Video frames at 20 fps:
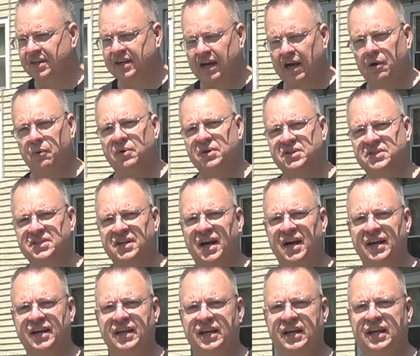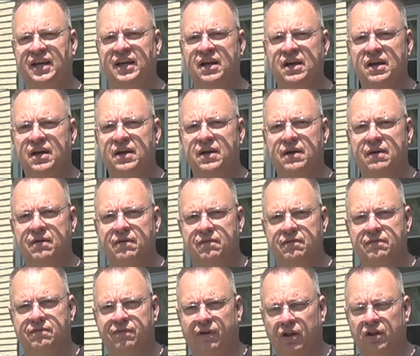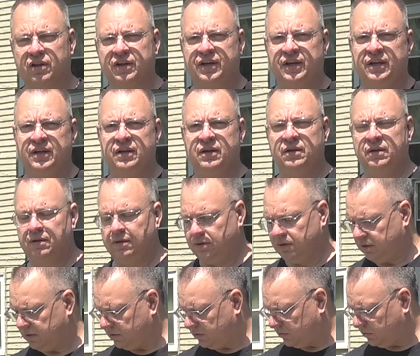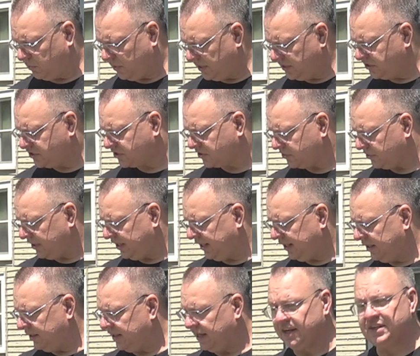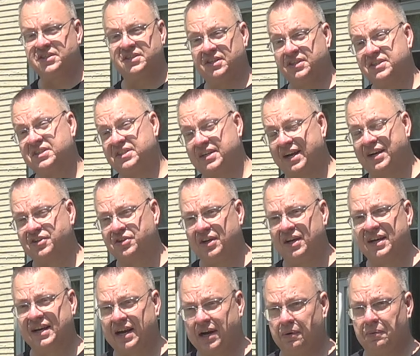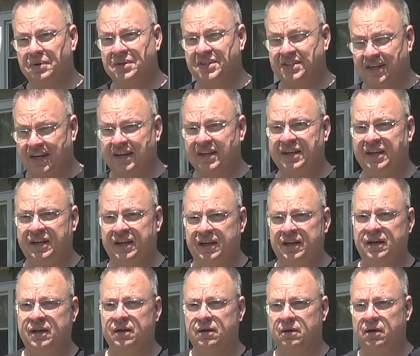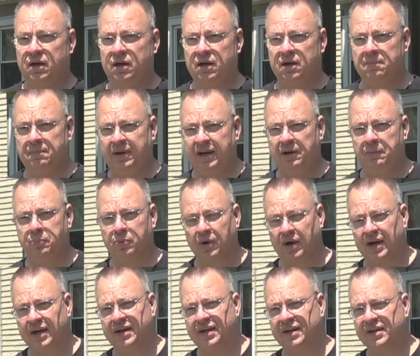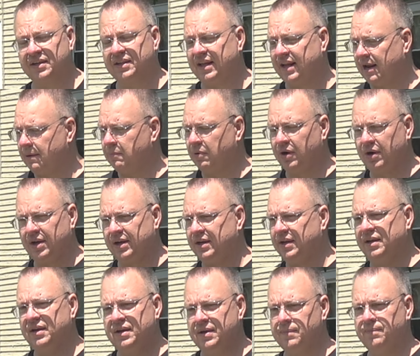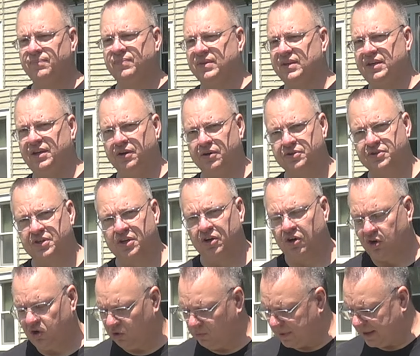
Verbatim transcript: Kawasaki Vulcan windscreen. Yes, this is actually a Kawasaki uh, made product that I bought years ago